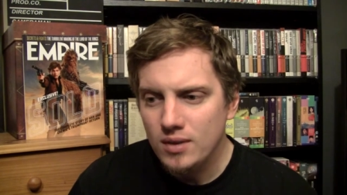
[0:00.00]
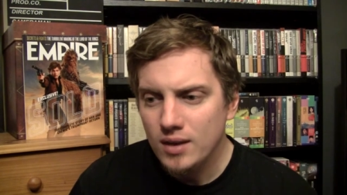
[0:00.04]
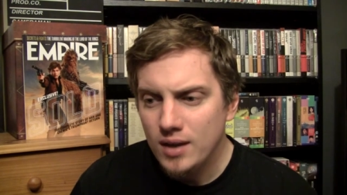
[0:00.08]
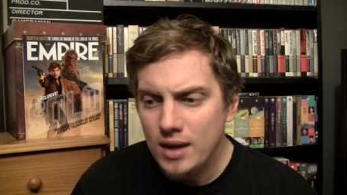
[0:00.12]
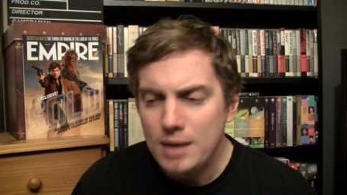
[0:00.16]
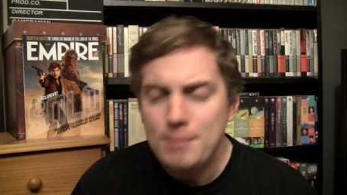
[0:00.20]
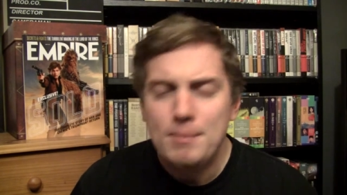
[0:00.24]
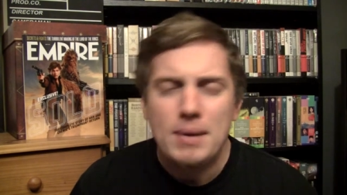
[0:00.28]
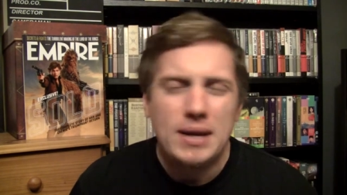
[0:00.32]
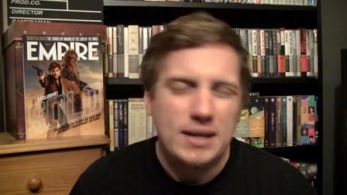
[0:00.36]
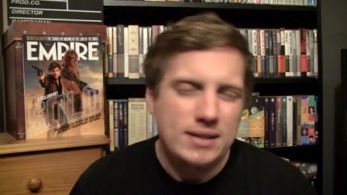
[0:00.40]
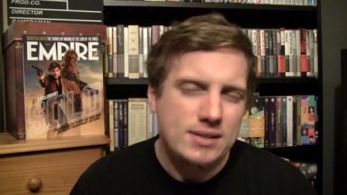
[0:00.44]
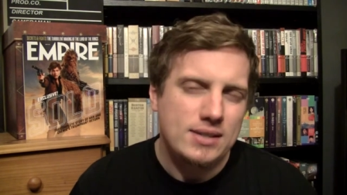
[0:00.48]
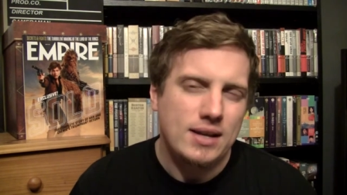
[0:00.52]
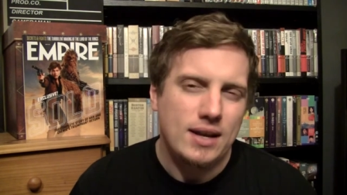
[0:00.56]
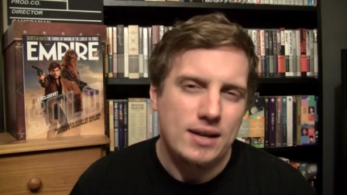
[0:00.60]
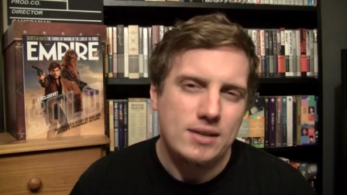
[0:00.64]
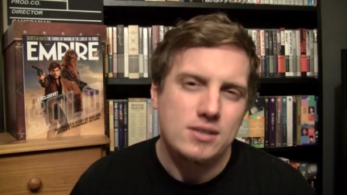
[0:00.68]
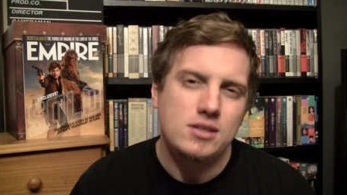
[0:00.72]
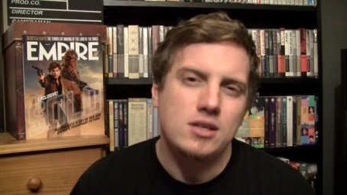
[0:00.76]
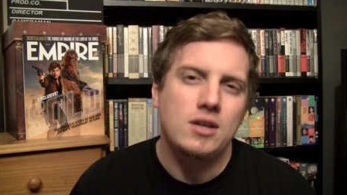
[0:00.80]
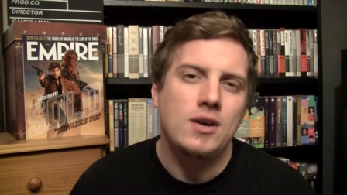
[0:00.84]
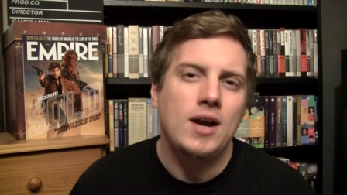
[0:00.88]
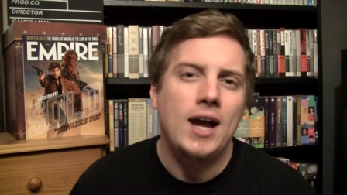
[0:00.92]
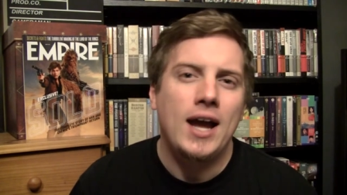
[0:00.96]
it makes
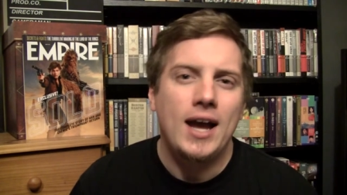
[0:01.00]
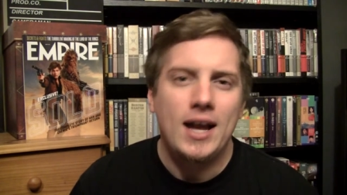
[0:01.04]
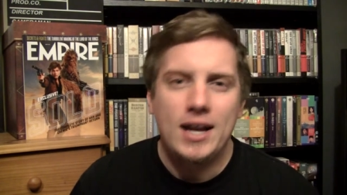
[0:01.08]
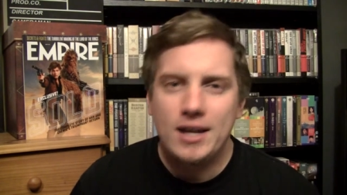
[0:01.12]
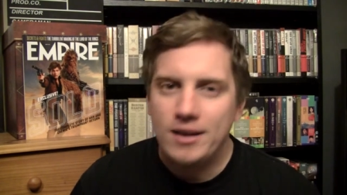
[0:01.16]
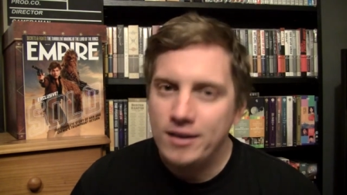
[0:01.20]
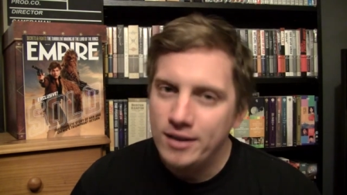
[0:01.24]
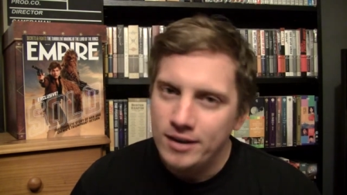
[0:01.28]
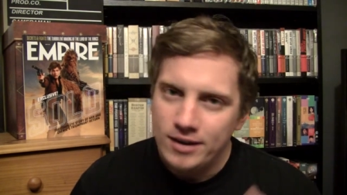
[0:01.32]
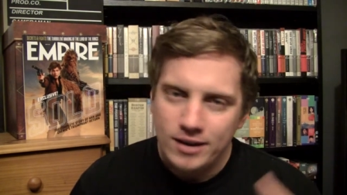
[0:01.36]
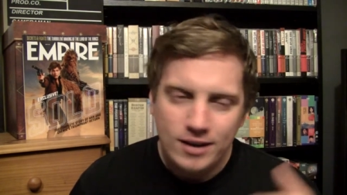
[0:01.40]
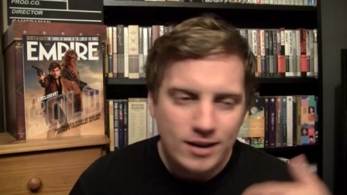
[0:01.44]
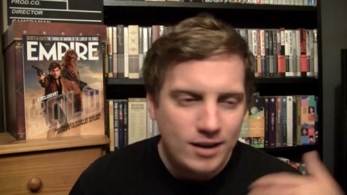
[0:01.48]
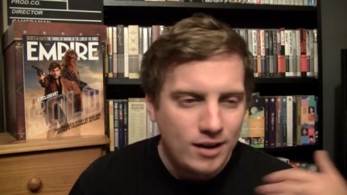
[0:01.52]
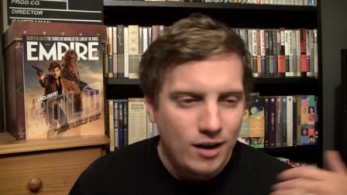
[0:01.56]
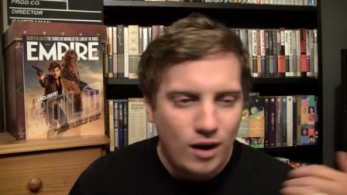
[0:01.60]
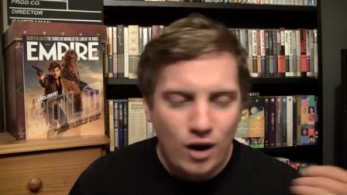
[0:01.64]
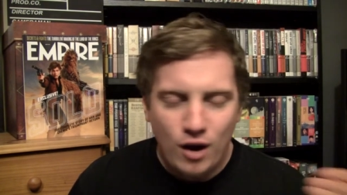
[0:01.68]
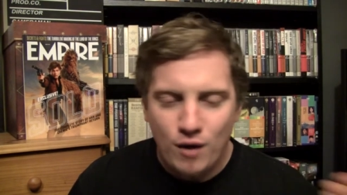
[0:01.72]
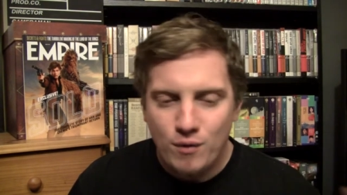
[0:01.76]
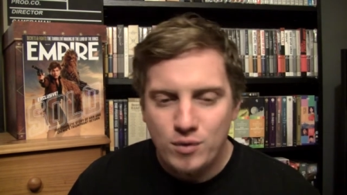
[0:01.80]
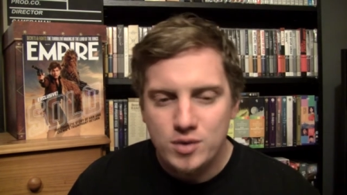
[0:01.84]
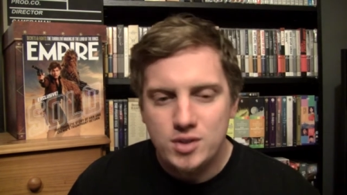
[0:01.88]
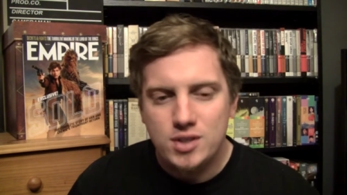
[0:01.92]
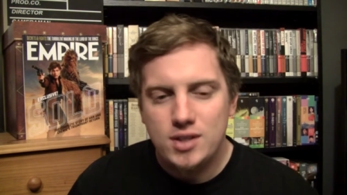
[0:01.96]
sense. You know, Han
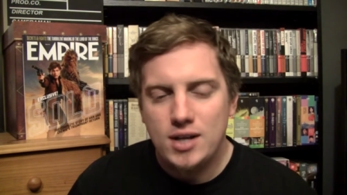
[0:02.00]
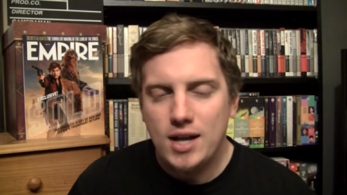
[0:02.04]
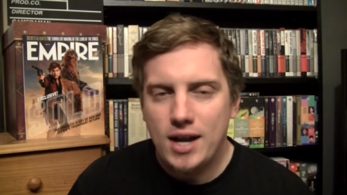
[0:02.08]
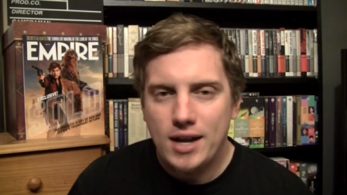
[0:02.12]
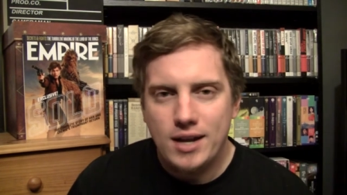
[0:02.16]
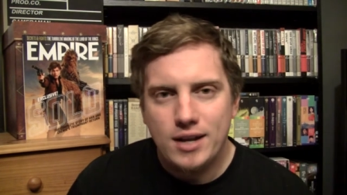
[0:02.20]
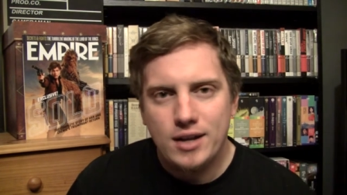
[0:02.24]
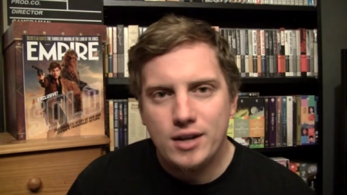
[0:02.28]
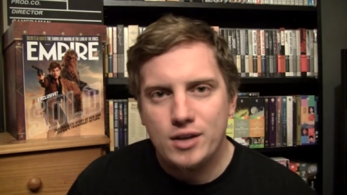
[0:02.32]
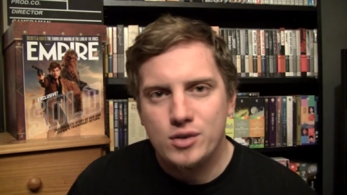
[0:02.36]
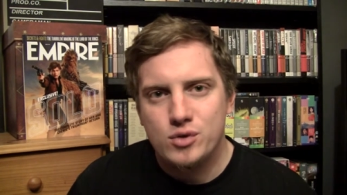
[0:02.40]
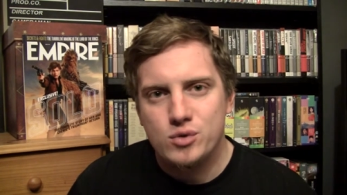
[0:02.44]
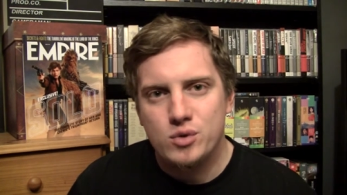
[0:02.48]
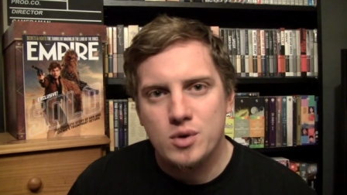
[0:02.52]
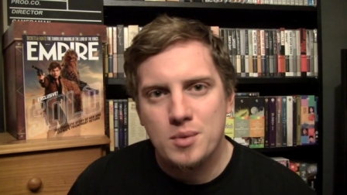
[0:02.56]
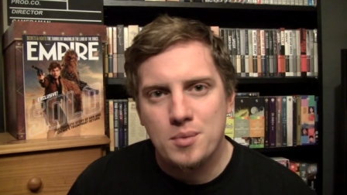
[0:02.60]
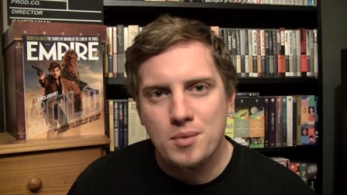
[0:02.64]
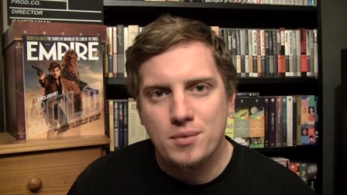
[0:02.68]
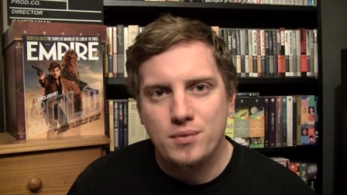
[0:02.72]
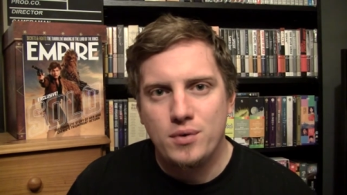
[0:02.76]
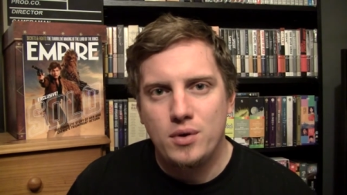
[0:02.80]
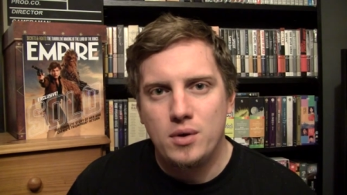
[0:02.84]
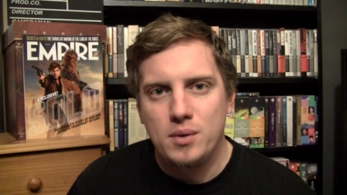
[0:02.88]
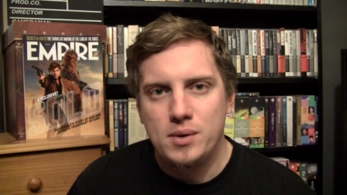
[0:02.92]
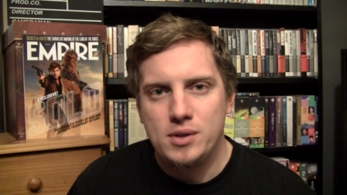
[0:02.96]
obviously had a history
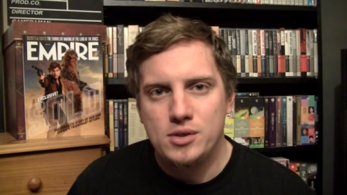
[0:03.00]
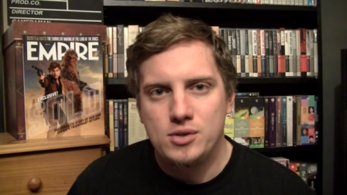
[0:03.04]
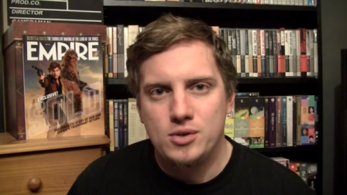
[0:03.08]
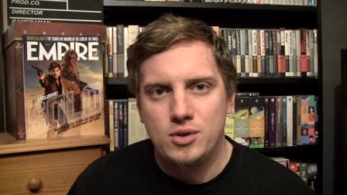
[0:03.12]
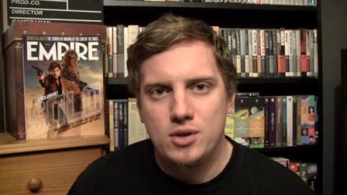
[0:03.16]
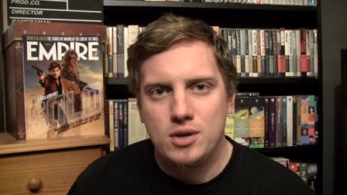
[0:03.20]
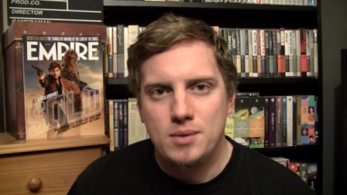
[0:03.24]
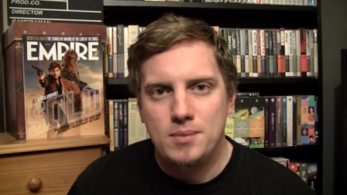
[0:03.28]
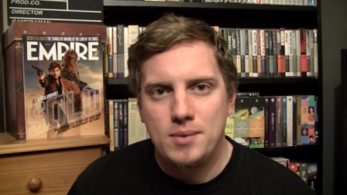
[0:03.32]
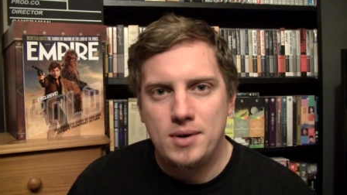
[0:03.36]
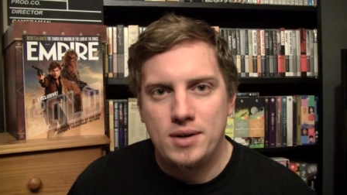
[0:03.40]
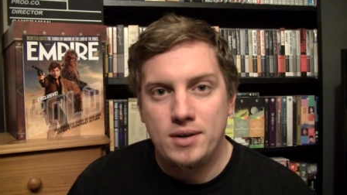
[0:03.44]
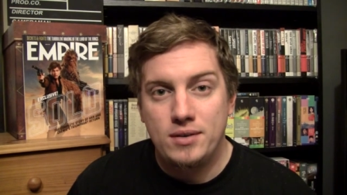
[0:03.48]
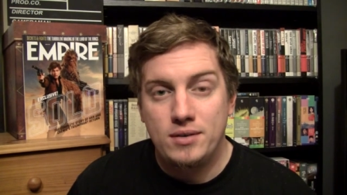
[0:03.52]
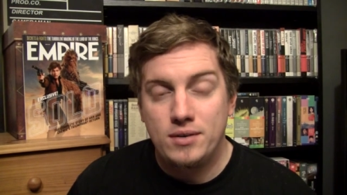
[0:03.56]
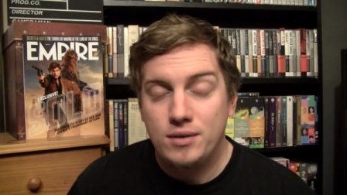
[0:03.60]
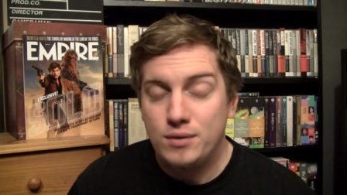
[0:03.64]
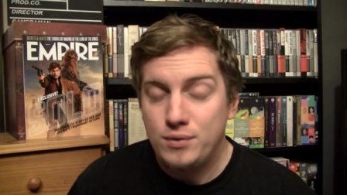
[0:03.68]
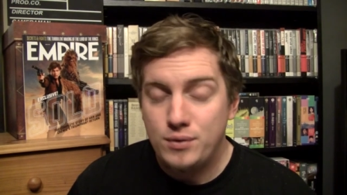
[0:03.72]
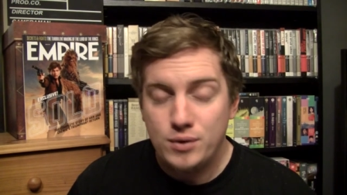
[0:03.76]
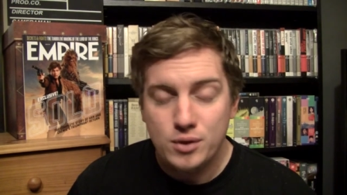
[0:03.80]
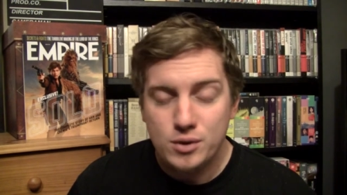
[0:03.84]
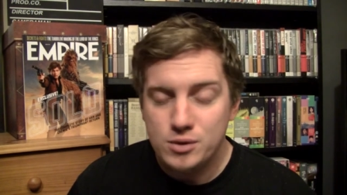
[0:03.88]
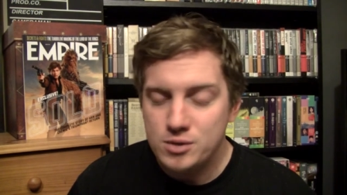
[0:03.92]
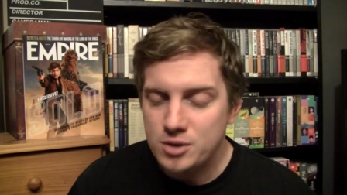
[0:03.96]
before we saw him in the
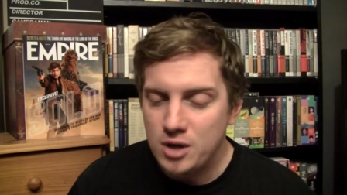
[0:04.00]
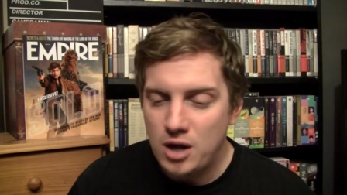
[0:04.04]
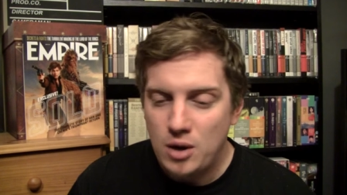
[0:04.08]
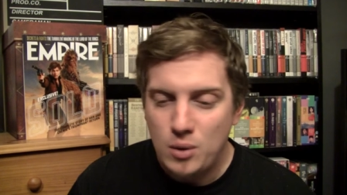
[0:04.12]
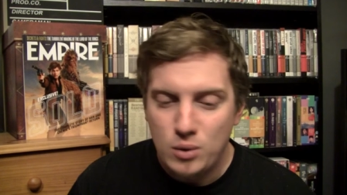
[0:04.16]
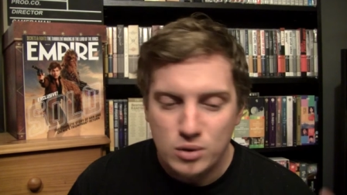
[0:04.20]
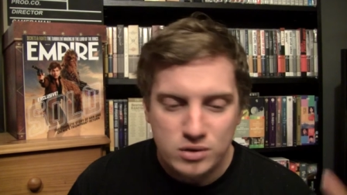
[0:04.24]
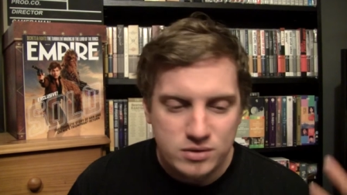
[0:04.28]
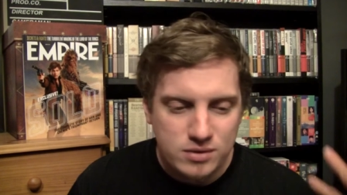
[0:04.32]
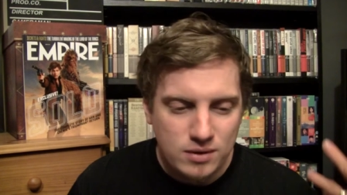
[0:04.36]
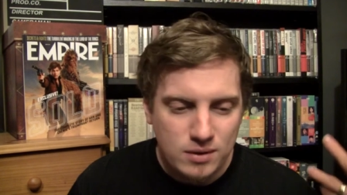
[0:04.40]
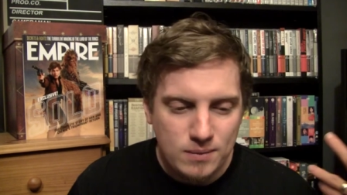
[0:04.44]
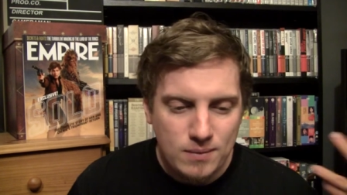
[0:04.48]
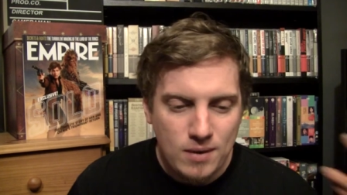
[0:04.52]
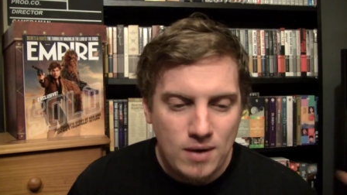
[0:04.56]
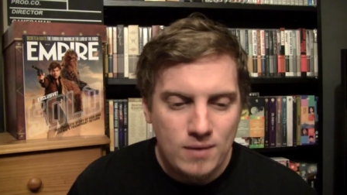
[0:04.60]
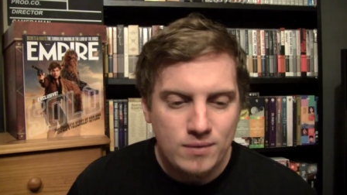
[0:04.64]
first Star Wars film.